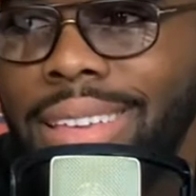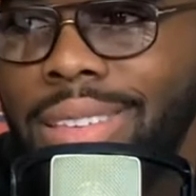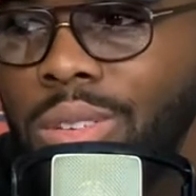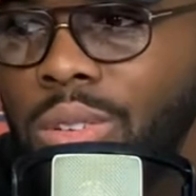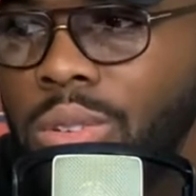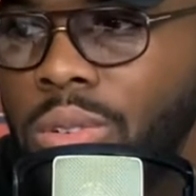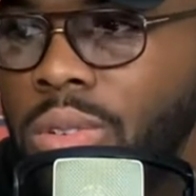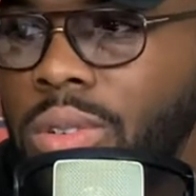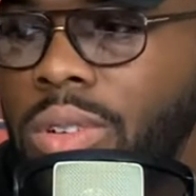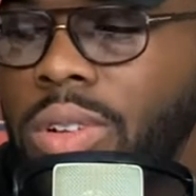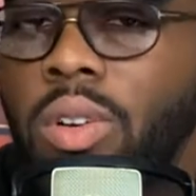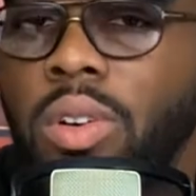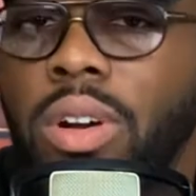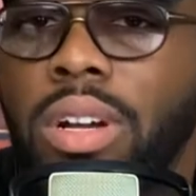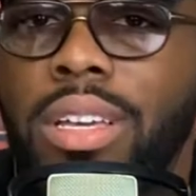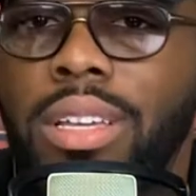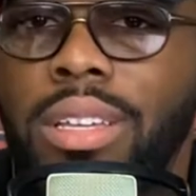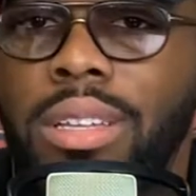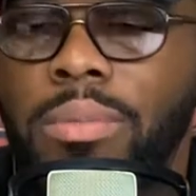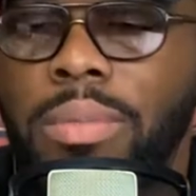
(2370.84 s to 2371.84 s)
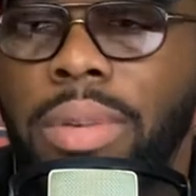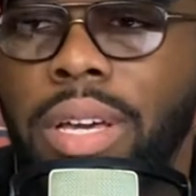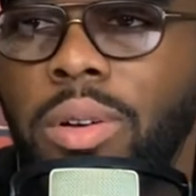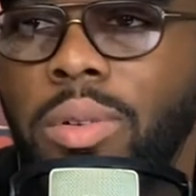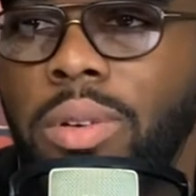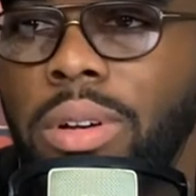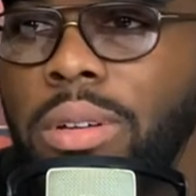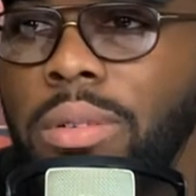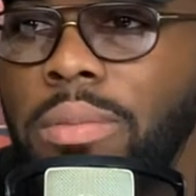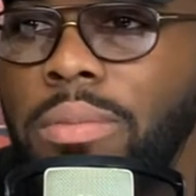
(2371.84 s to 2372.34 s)
you go and get into bed
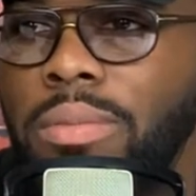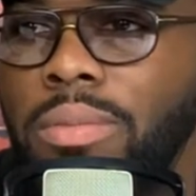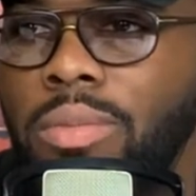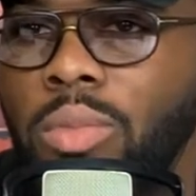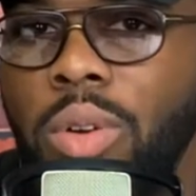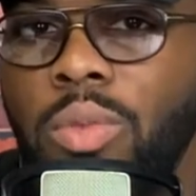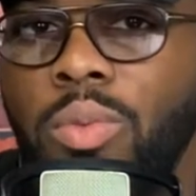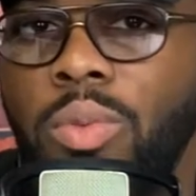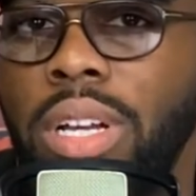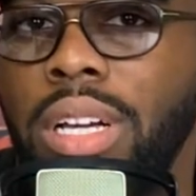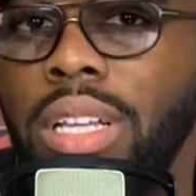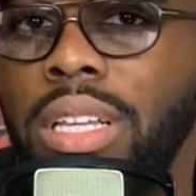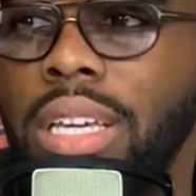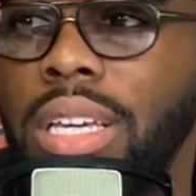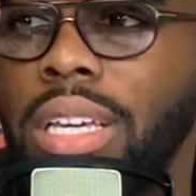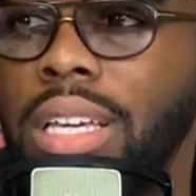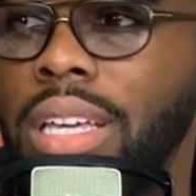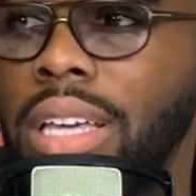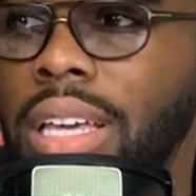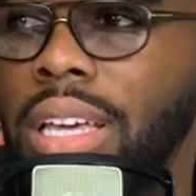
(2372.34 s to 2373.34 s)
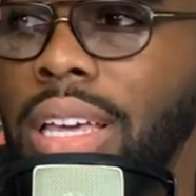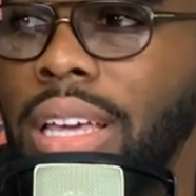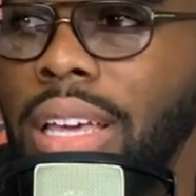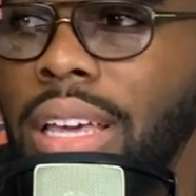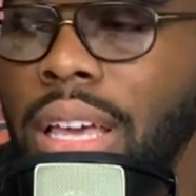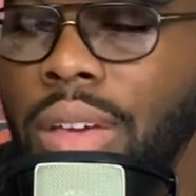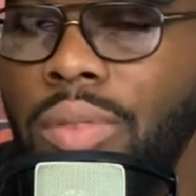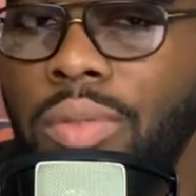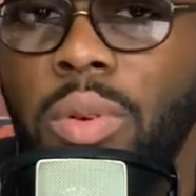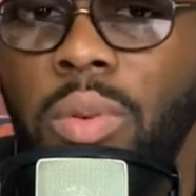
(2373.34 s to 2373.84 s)
with them. When really,
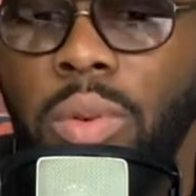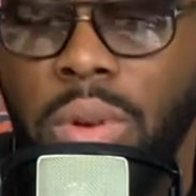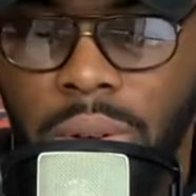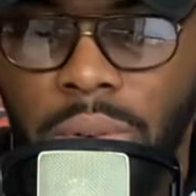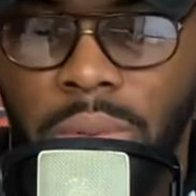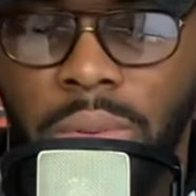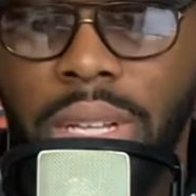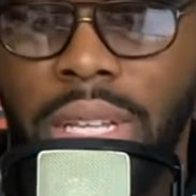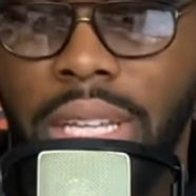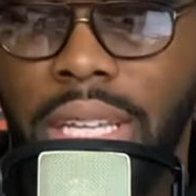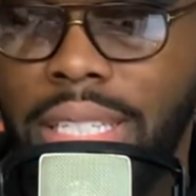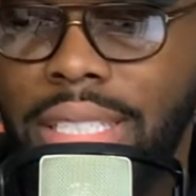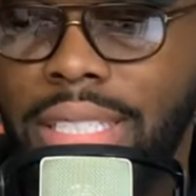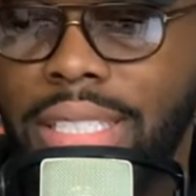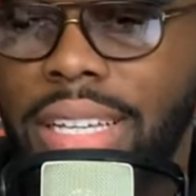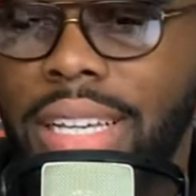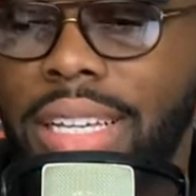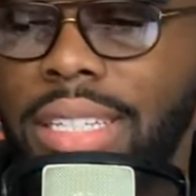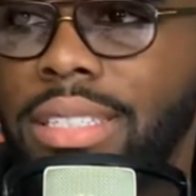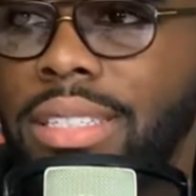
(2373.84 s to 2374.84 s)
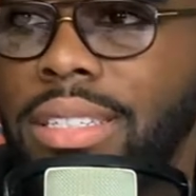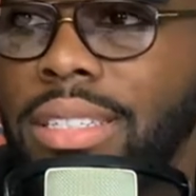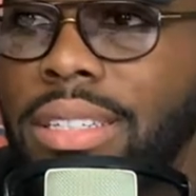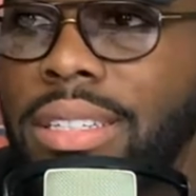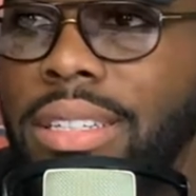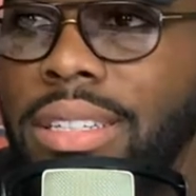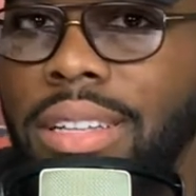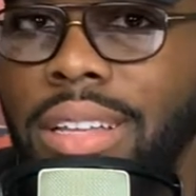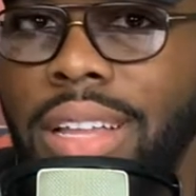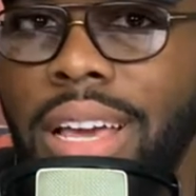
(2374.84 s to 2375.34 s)
if you would have really assessed it,
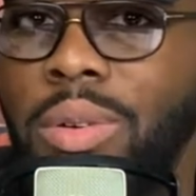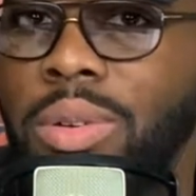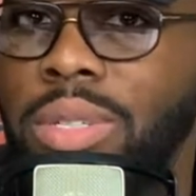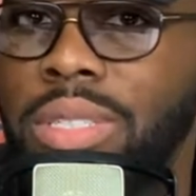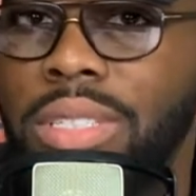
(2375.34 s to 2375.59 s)
that was